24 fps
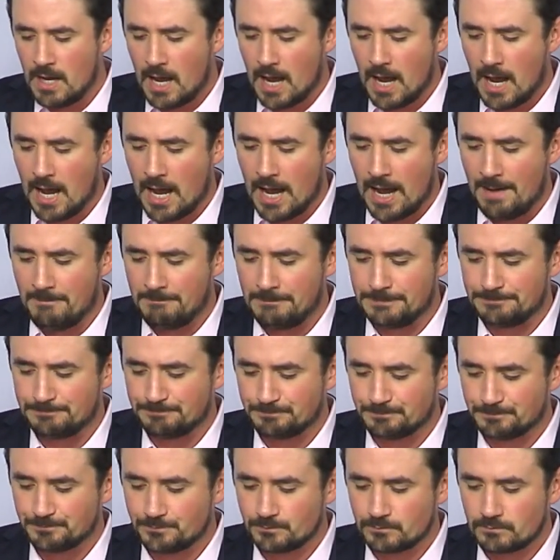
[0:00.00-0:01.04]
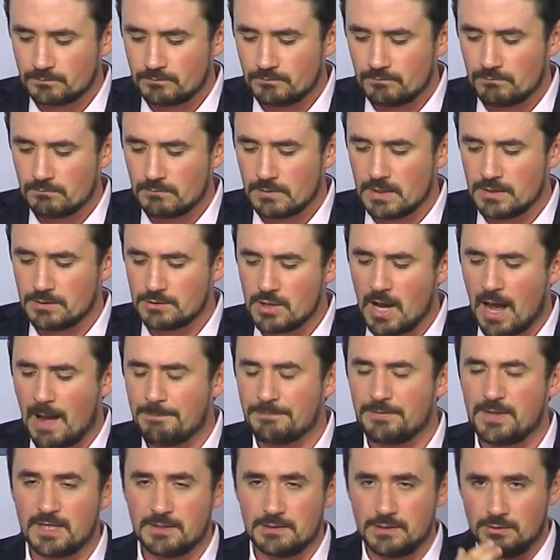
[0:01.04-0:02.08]
Um, top
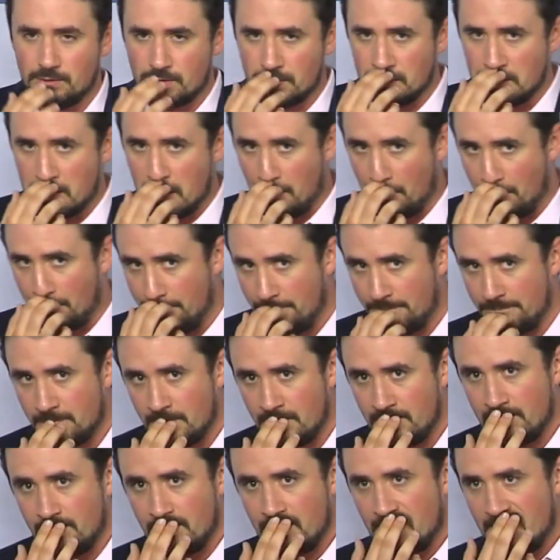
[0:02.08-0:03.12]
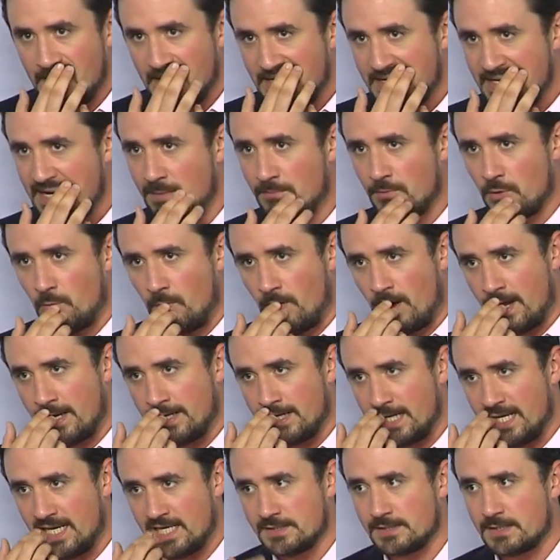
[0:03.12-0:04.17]
things you can do. Number one
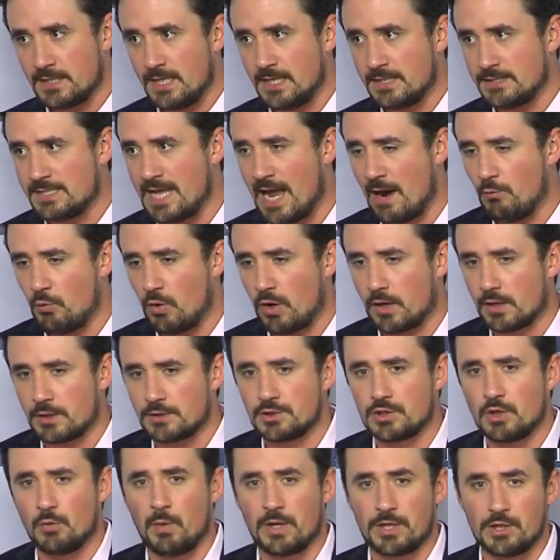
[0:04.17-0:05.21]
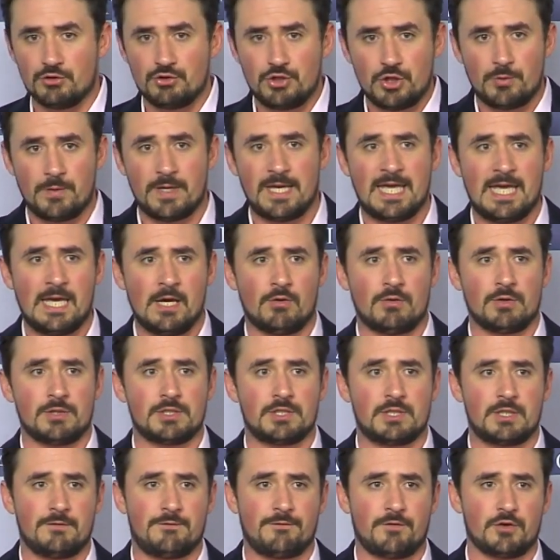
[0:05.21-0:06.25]
is, is network. So what you're doing here is
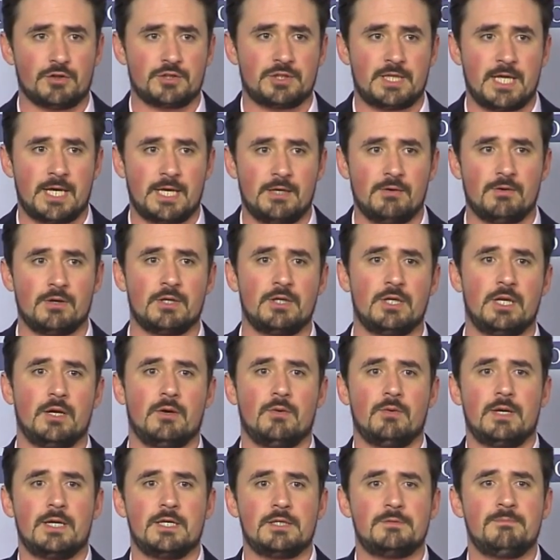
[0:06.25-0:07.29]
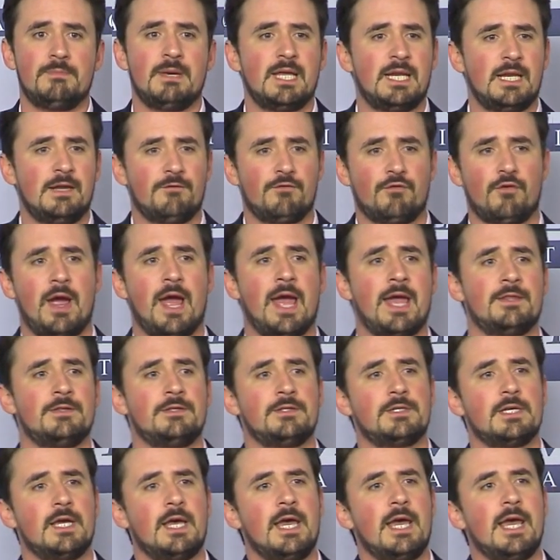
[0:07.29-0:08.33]
the first thing you can do is meeting
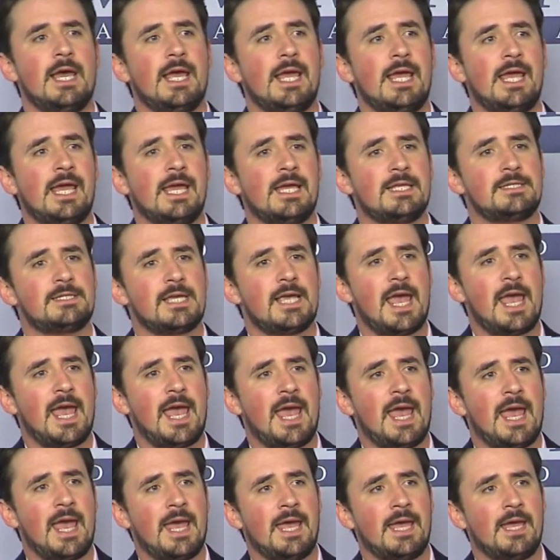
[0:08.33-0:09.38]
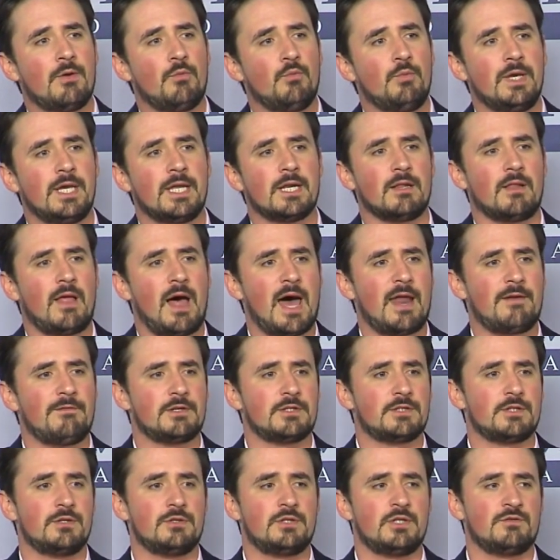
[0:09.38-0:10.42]
friends. It's a we get a lot of
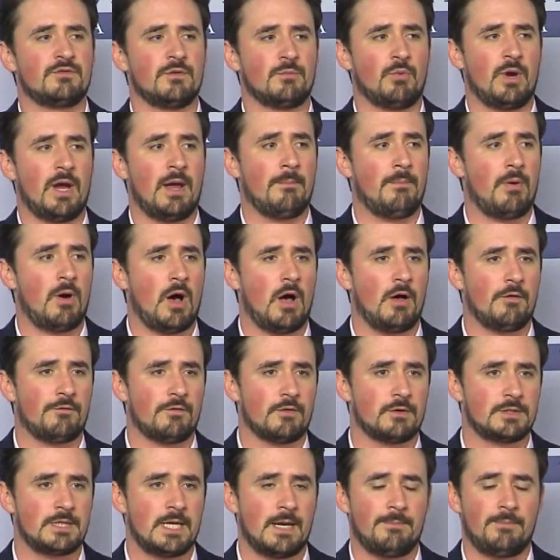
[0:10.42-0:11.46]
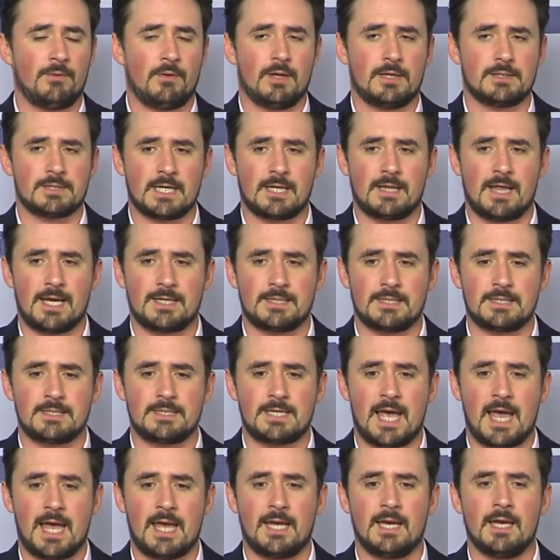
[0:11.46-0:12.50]
exclusives from Rand Paul, for example, as I like to
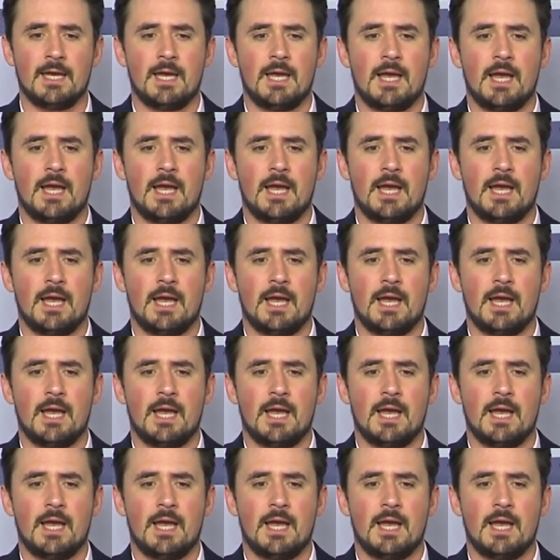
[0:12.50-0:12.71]
say